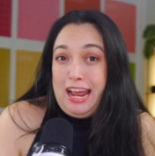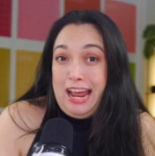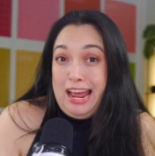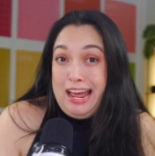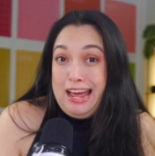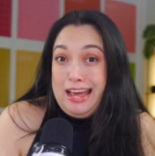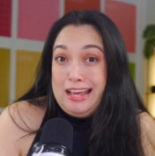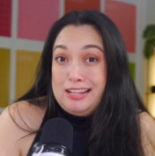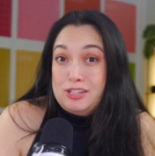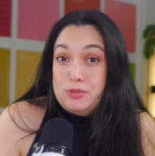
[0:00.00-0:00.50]

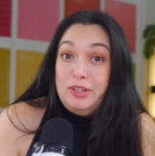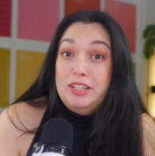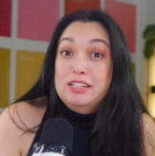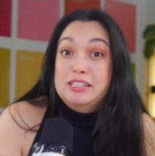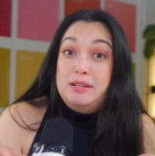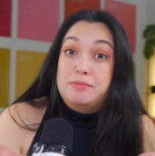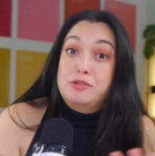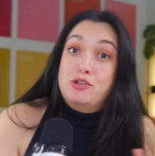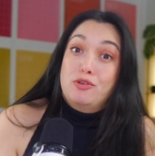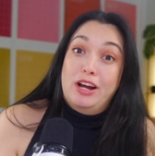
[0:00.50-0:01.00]
as well as
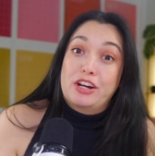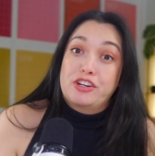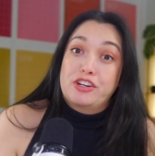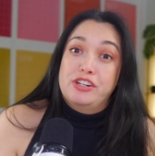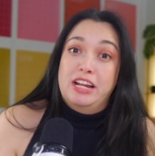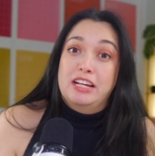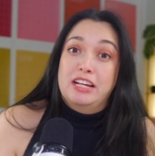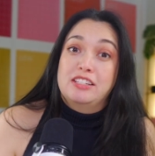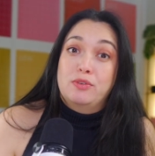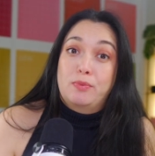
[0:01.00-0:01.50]
some
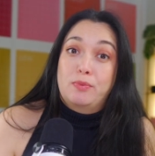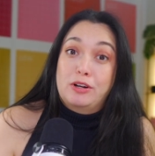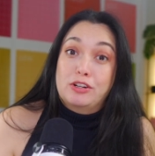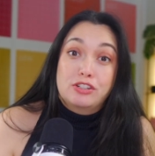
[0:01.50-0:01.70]
direction as to where to